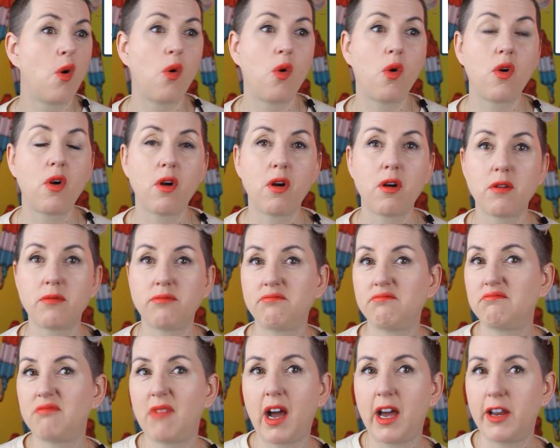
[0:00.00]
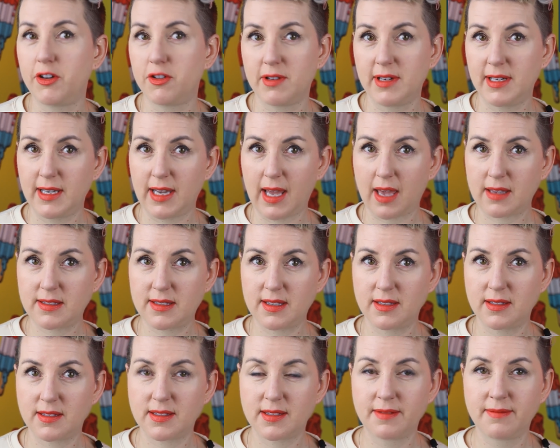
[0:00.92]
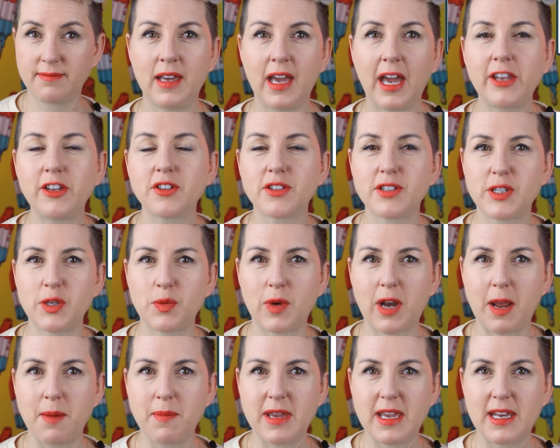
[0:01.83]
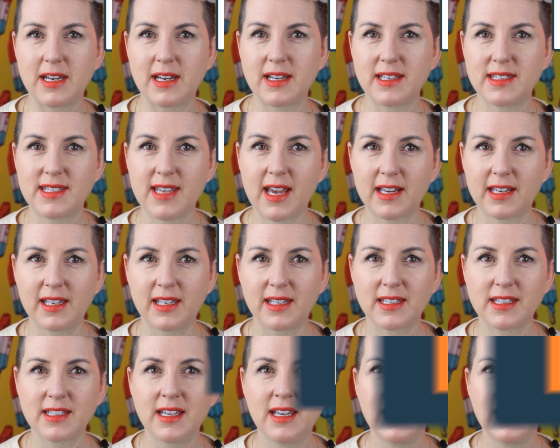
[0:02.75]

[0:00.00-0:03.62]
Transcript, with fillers: or under-indexes. And you'll see what I mean in a second.